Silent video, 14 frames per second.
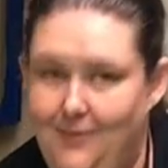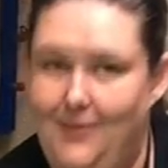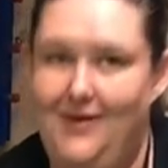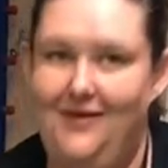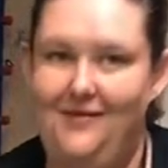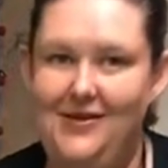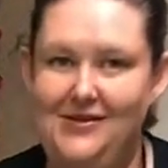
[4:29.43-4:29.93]
one
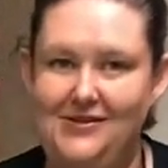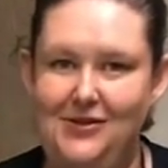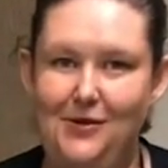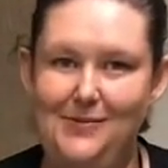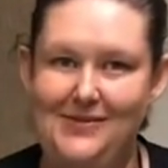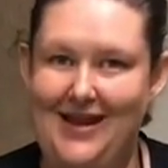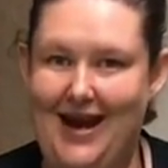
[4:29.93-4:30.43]
of the
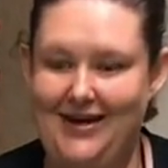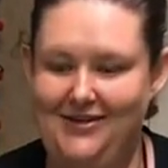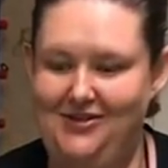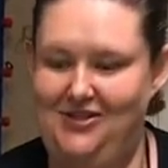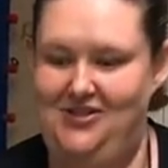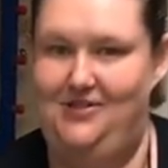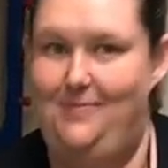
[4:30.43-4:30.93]
soap stackers
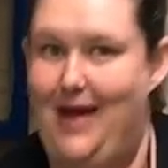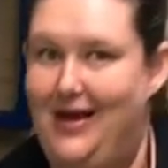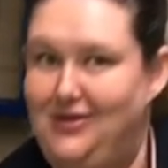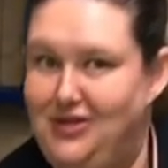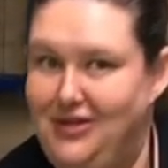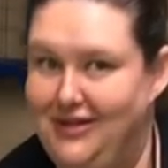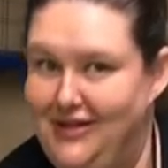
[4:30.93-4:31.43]
just
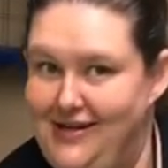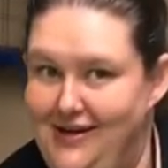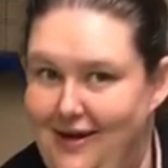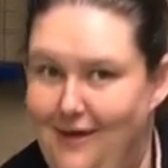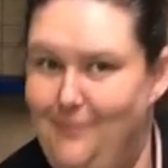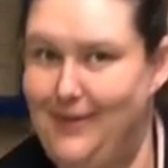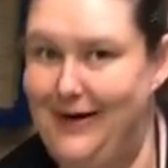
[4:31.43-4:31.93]
magically
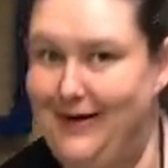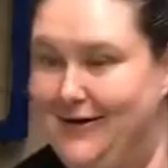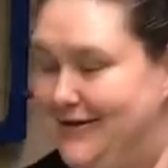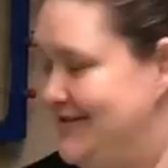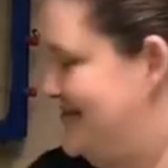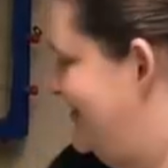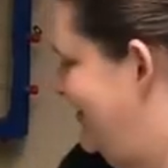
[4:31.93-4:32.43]

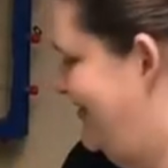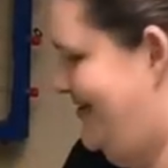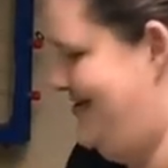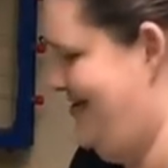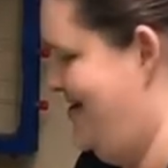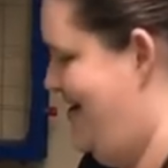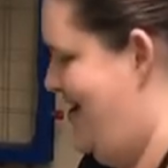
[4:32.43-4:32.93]
appears.
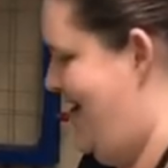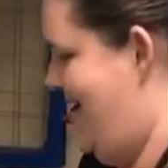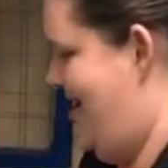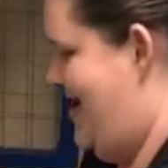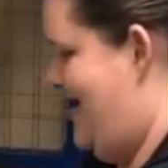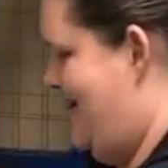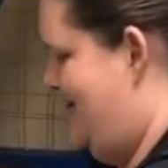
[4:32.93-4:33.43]

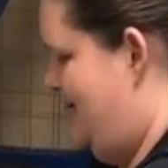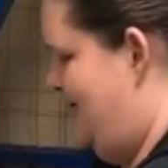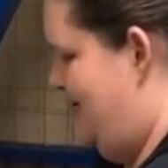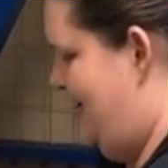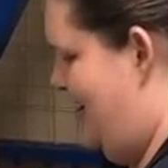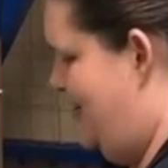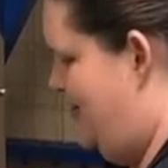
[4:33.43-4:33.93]
And you
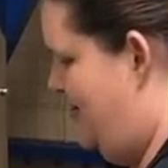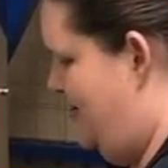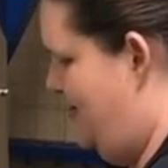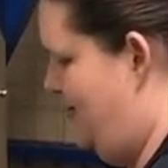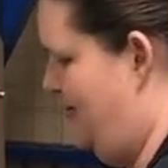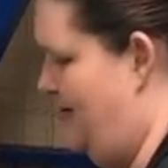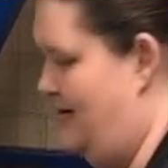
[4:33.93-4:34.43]
take
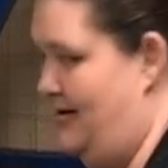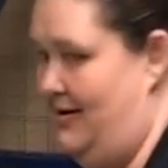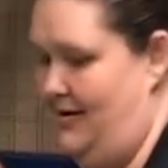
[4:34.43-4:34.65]
your